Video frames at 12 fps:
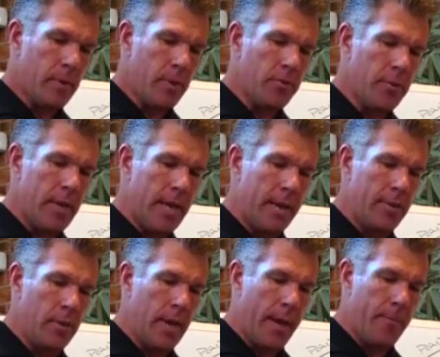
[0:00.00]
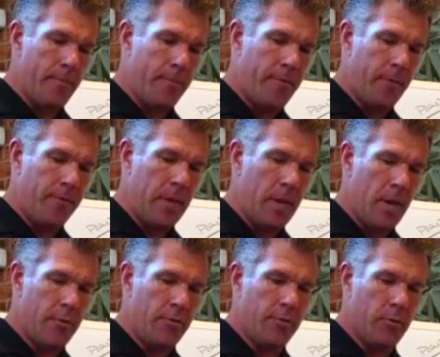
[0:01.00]
So you got
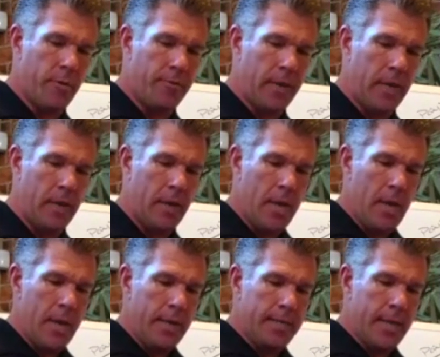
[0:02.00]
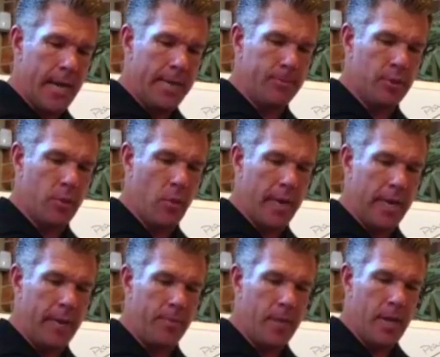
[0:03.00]
1,500 square feet times
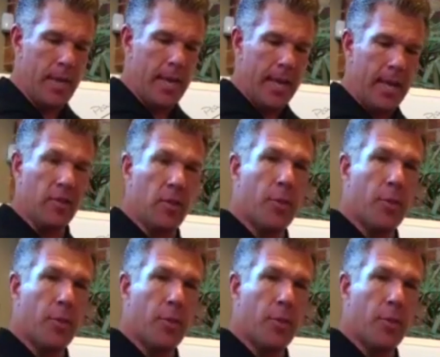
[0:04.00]
20 is a